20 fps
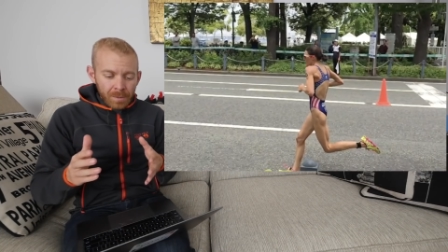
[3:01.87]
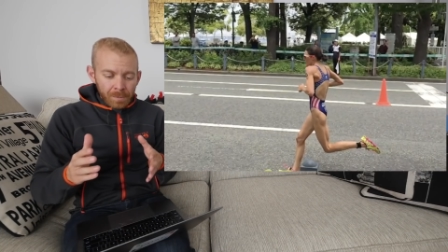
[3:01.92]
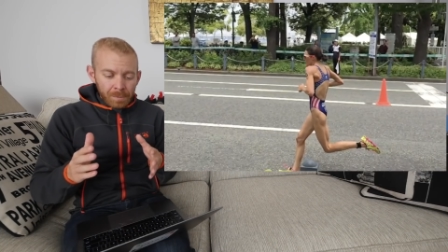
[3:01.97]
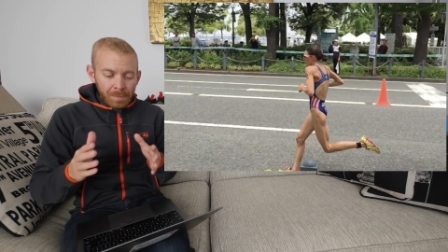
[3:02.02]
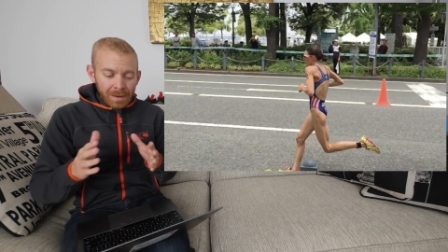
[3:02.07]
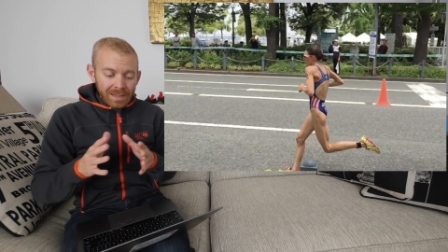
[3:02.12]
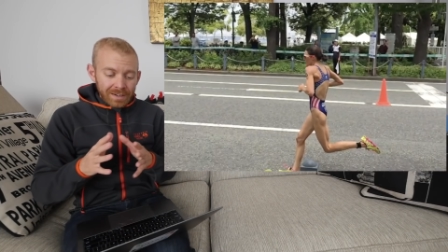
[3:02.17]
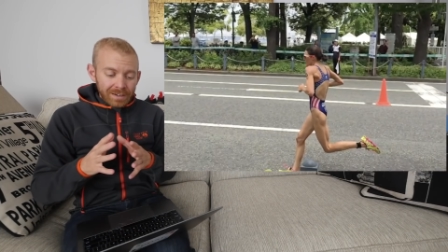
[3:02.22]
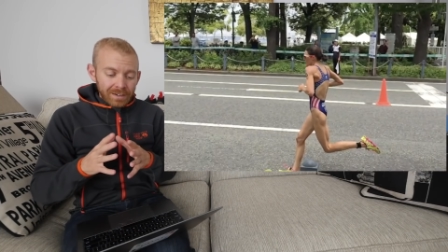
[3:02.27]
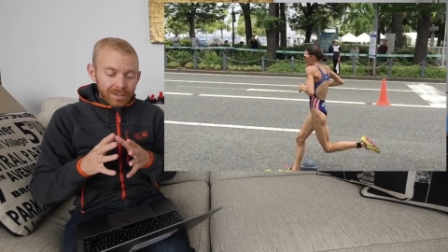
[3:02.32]

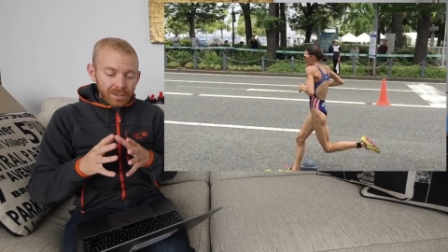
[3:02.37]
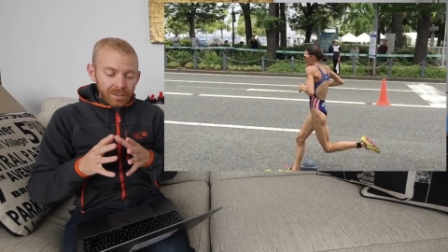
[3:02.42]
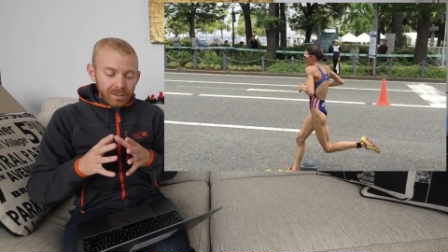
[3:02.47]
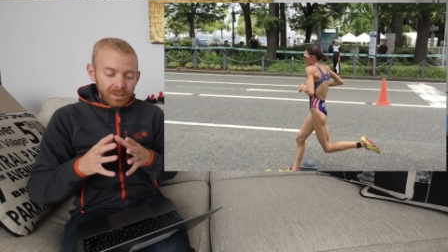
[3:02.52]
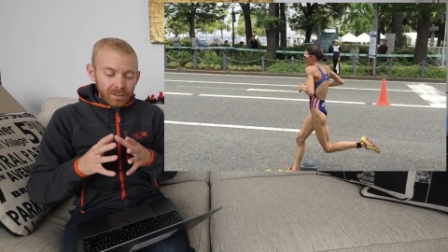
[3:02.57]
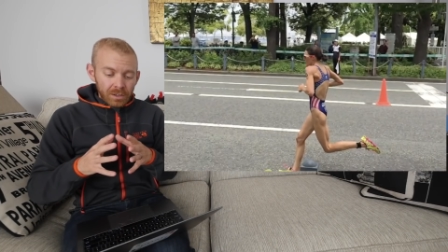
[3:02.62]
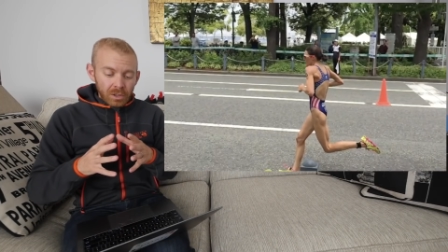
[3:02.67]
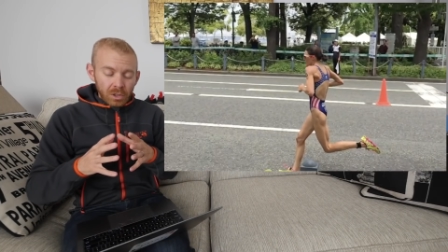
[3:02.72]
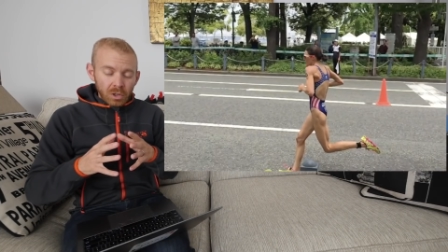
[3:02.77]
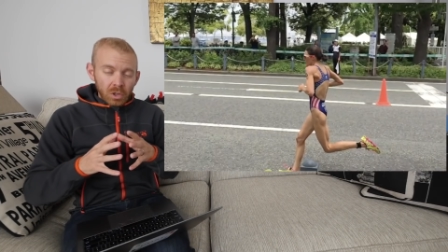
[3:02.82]
But
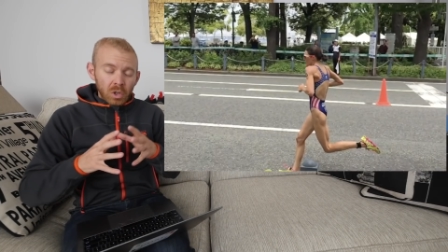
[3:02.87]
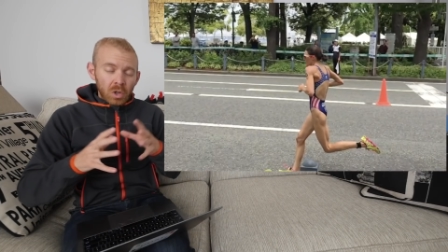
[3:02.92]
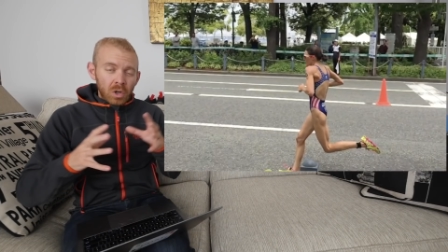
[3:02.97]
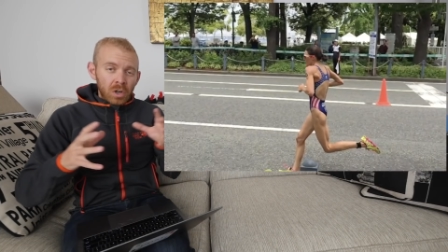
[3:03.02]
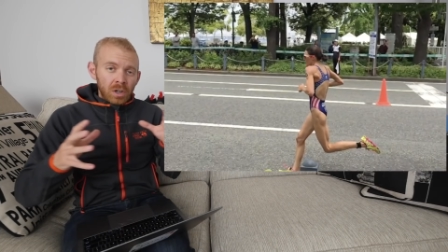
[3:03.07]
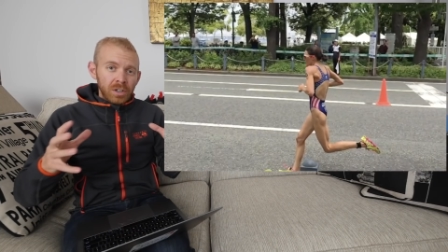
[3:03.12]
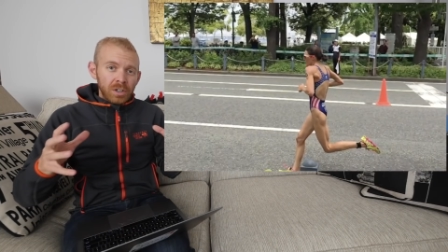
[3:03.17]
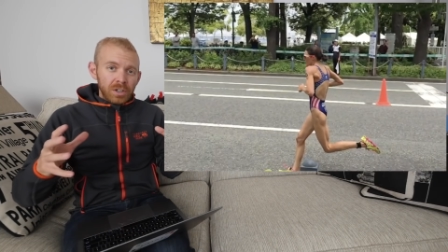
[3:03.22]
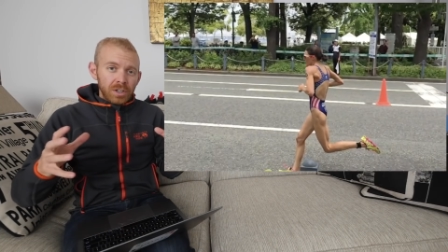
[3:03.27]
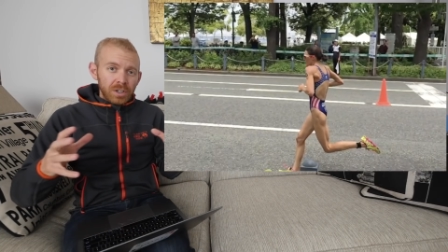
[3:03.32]
the
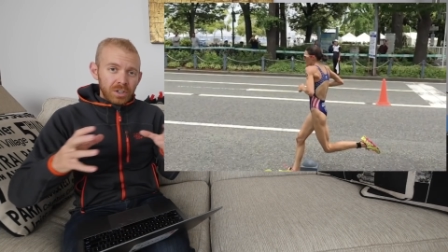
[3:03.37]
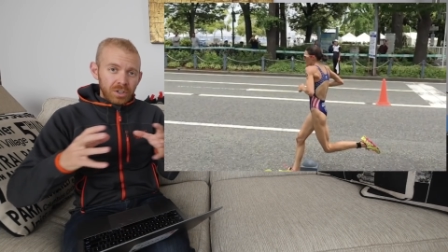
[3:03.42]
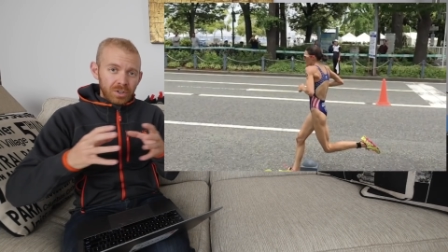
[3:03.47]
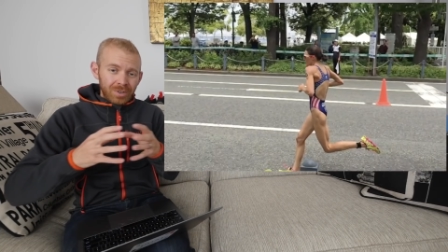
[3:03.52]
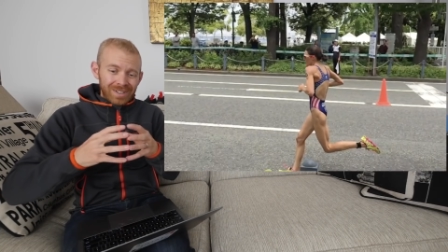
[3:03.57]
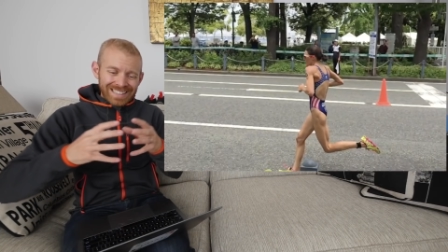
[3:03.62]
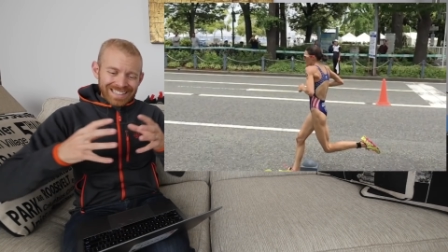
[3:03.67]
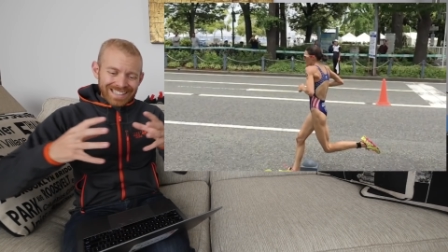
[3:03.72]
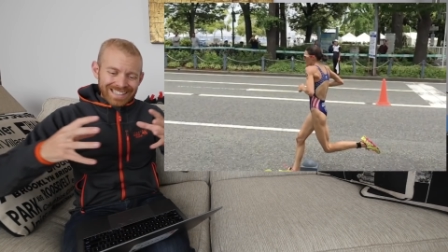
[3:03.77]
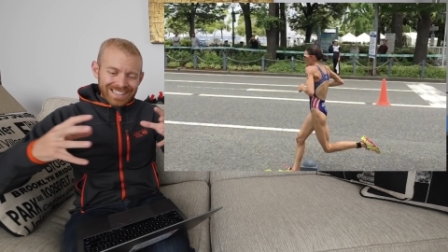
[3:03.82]
longer you
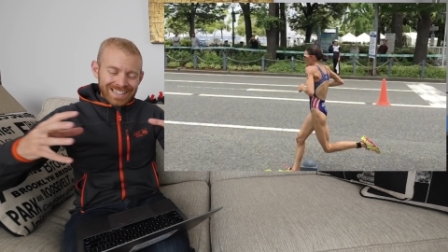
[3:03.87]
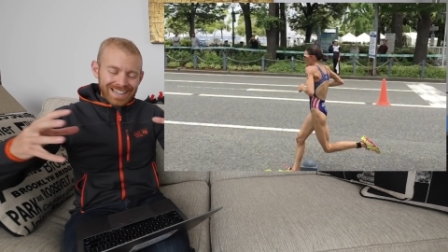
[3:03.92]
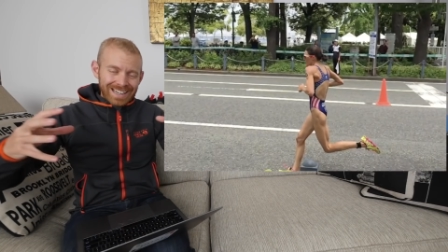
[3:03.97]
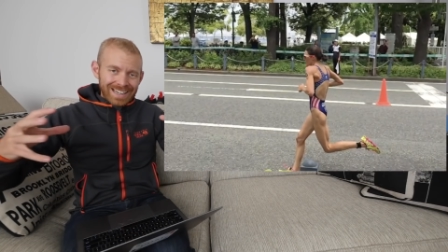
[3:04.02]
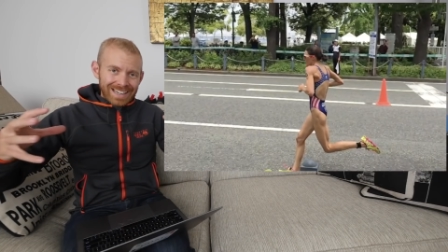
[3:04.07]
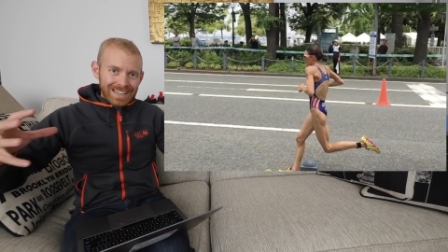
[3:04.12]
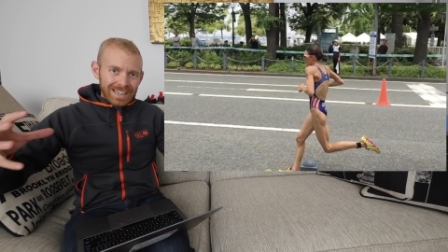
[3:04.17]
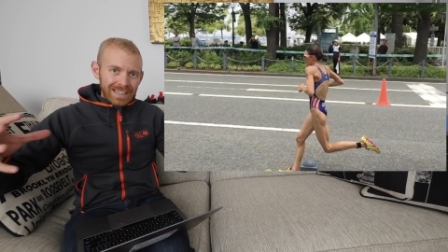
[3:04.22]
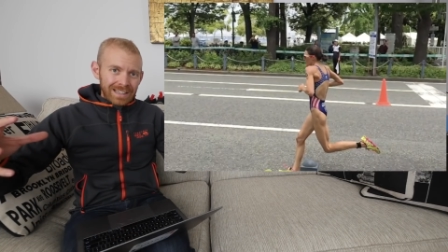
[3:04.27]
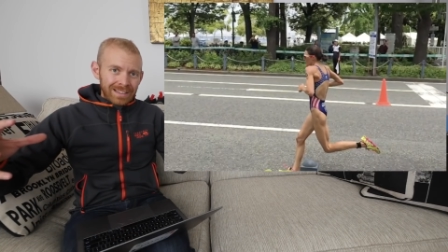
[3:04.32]
can
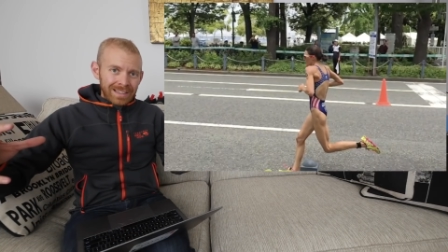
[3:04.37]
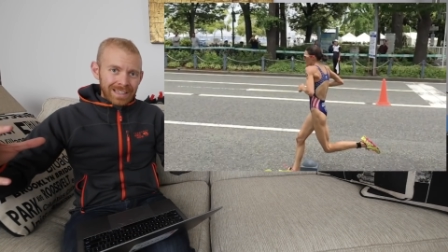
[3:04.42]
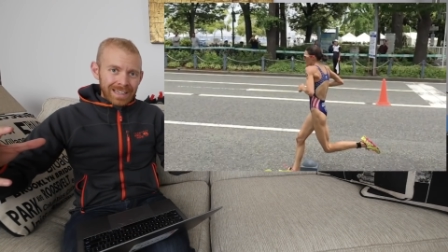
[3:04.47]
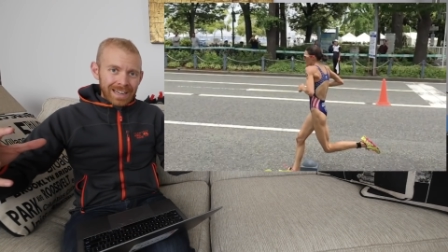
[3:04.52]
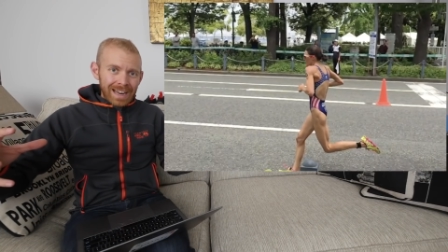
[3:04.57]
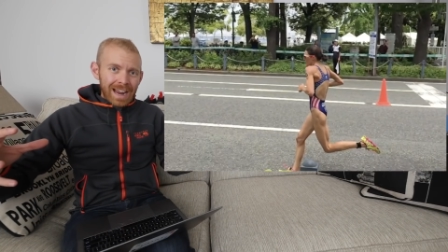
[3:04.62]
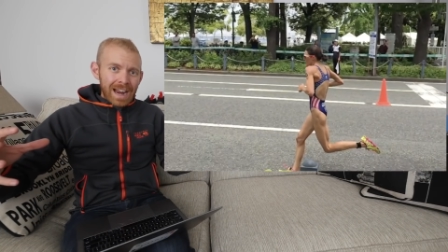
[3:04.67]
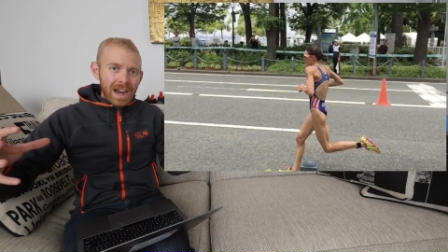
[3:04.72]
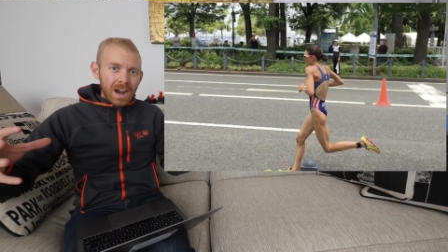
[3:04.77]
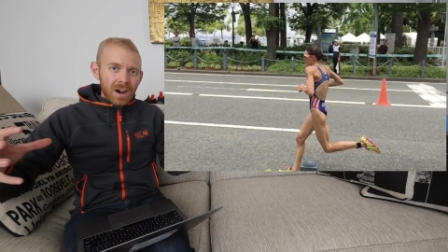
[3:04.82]
stay in
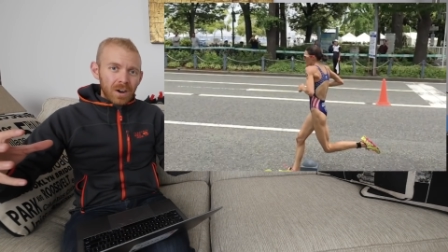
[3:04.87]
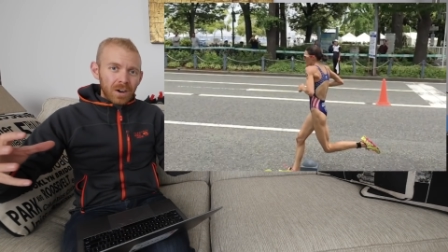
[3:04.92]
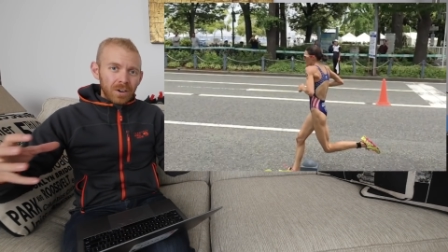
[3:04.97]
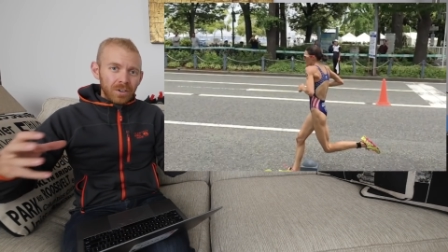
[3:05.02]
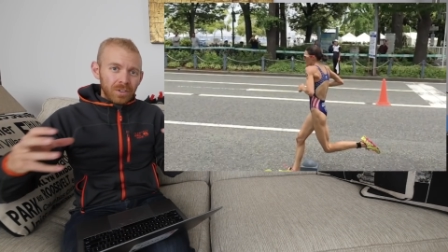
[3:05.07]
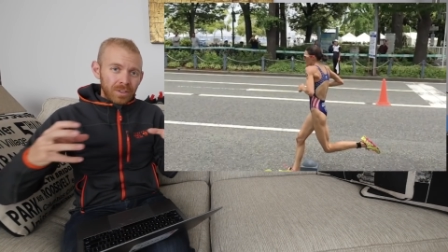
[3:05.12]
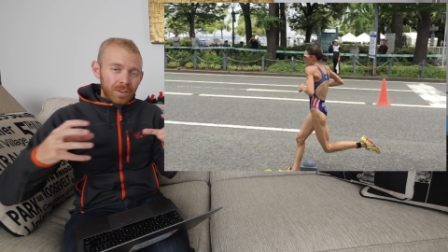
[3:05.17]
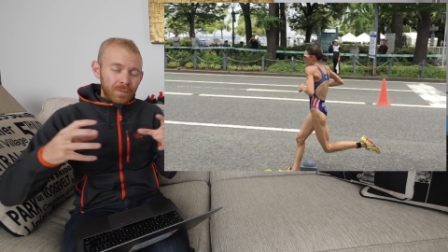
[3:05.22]
the air,